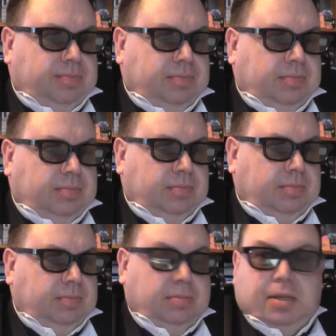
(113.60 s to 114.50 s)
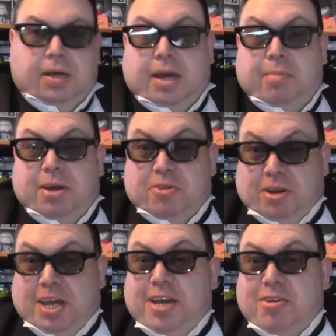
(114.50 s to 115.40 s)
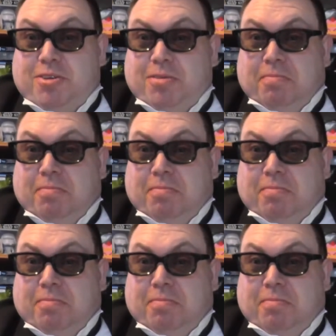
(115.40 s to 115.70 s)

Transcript: of the best ever to yeah, I'm Agent H.